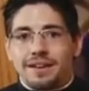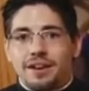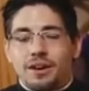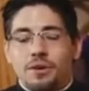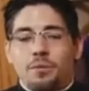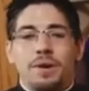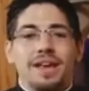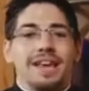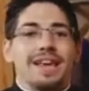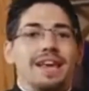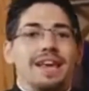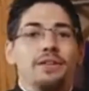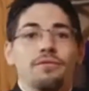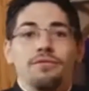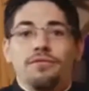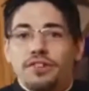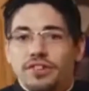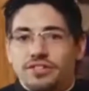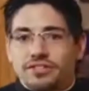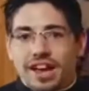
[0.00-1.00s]
we
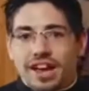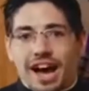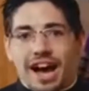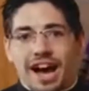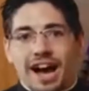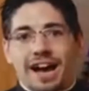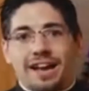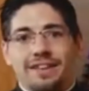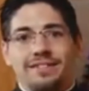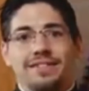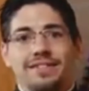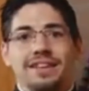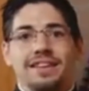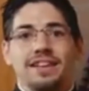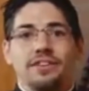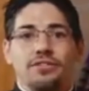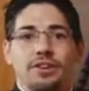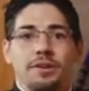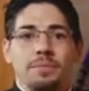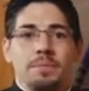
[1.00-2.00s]
emphasize the
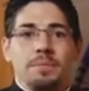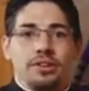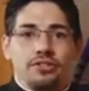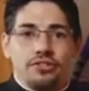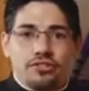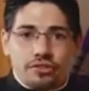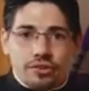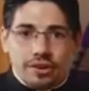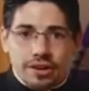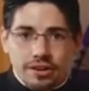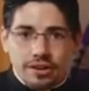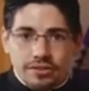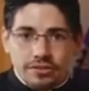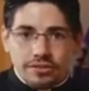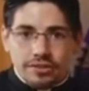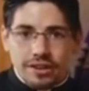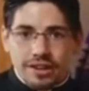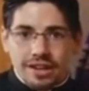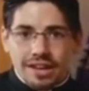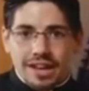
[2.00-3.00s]
different mysteries
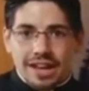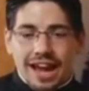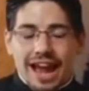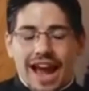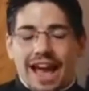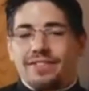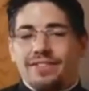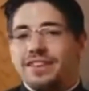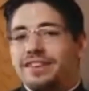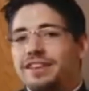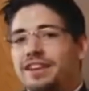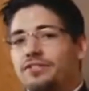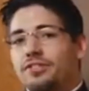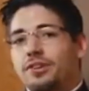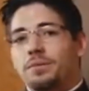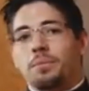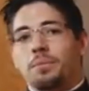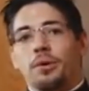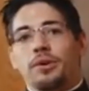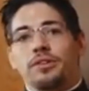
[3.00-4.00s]
at the different
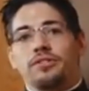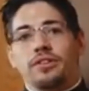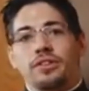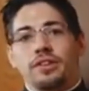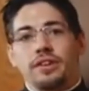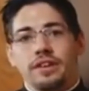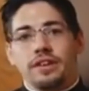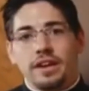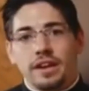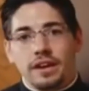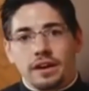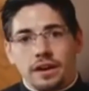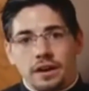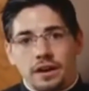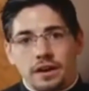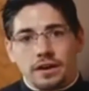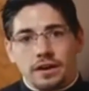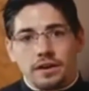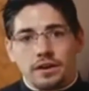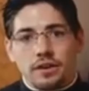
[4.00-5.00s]
points of the year
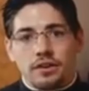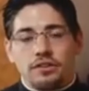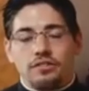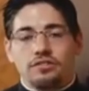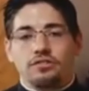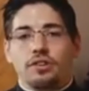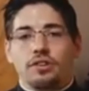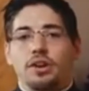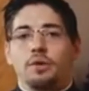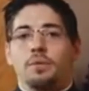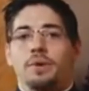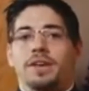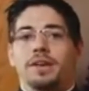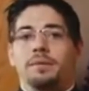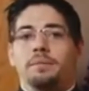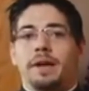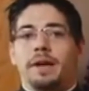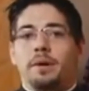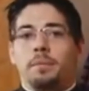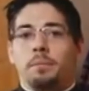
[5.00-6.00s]
so that we can
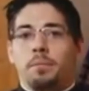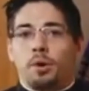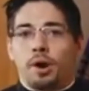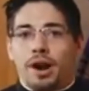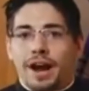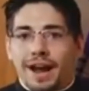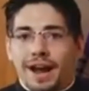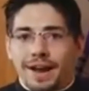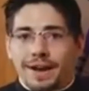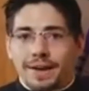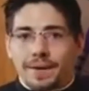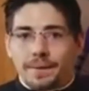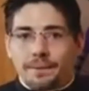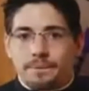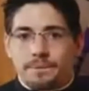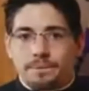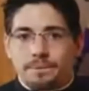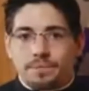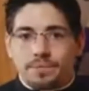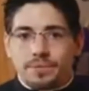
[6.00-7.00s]
better pray.
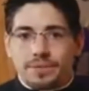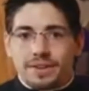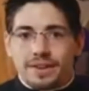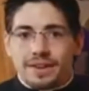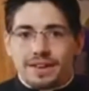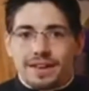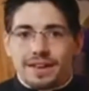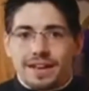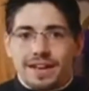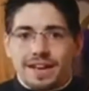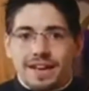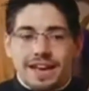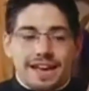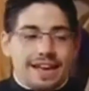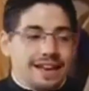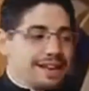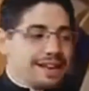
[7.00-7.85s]
In